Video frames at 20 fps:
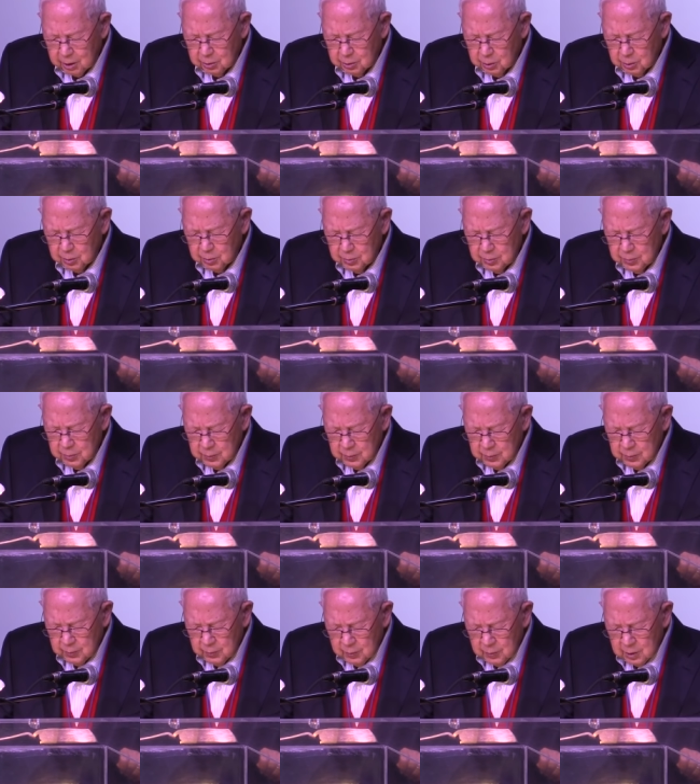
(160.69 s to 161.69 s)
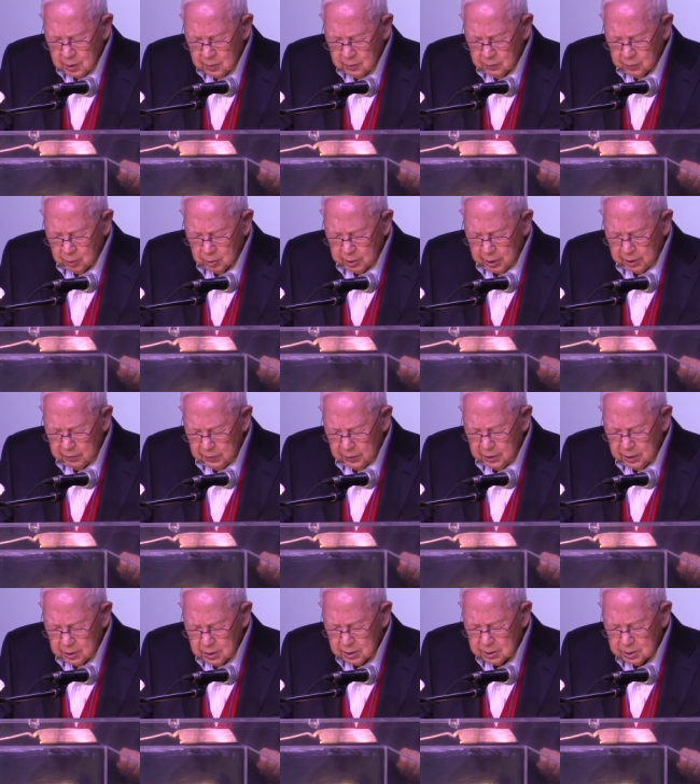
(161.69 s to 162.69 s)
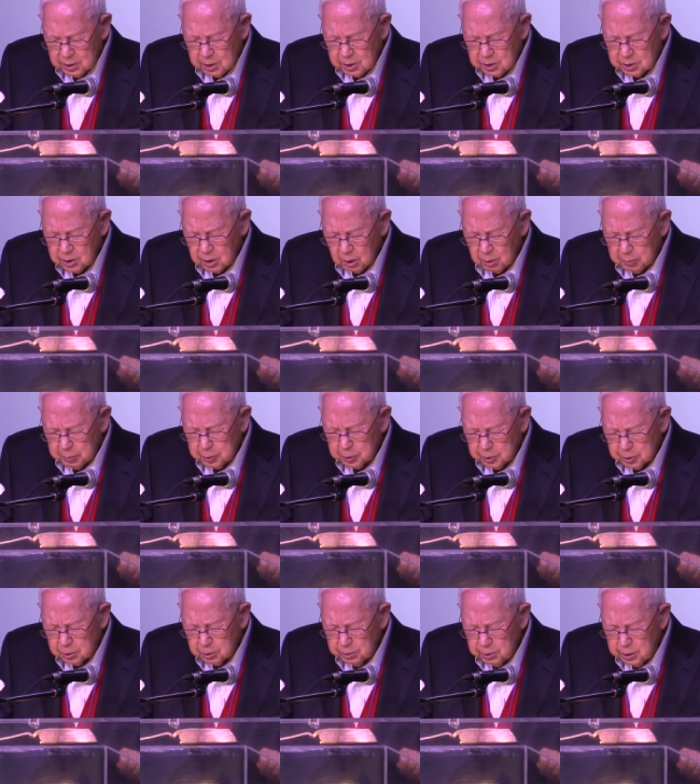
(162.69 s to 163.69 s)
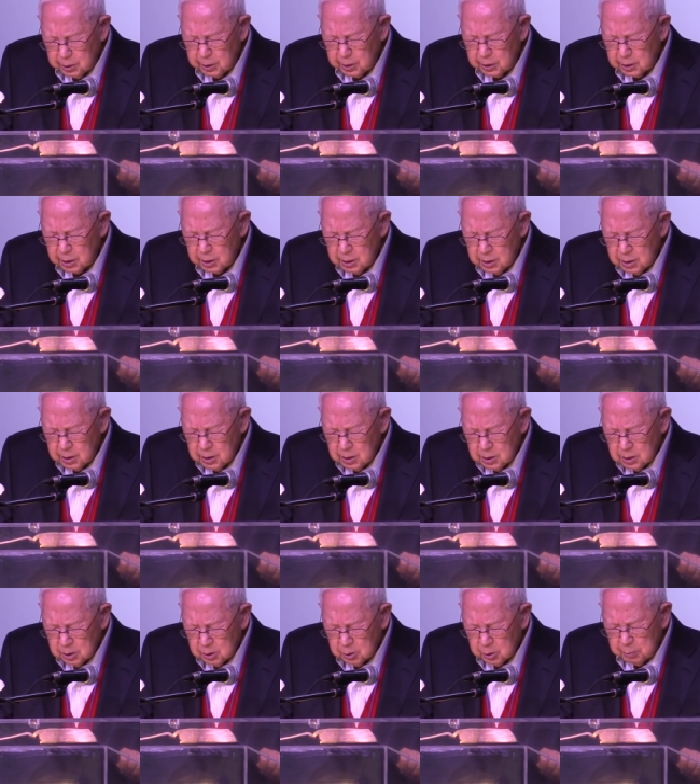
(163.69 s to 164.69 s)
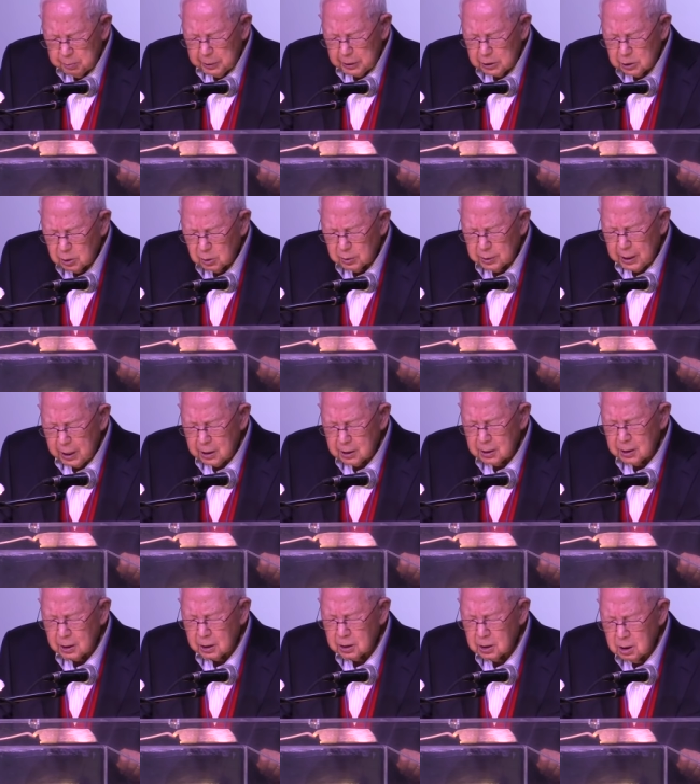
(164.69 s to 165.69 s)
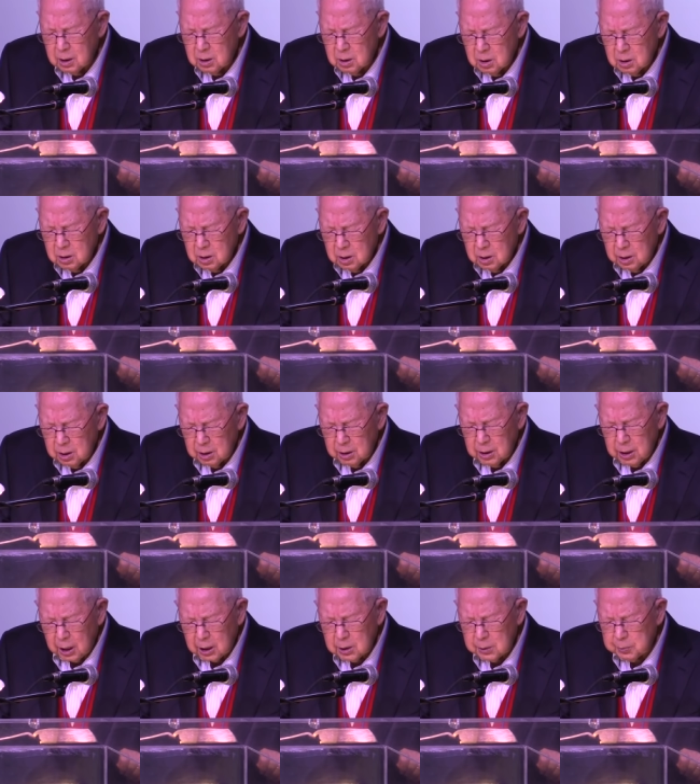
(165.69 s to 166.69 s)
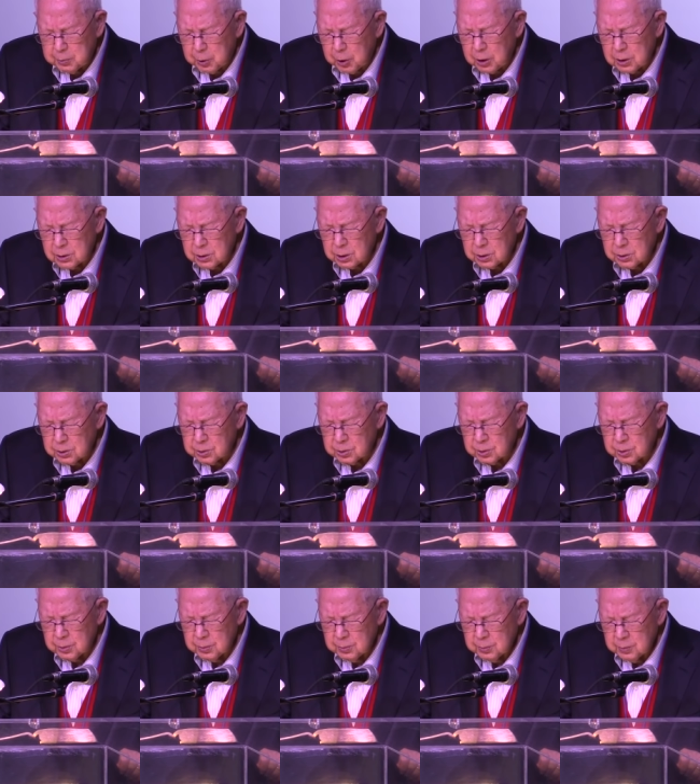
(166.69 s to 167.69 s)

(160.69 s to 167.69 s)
you for giving us this opportunity to be together in thy presence.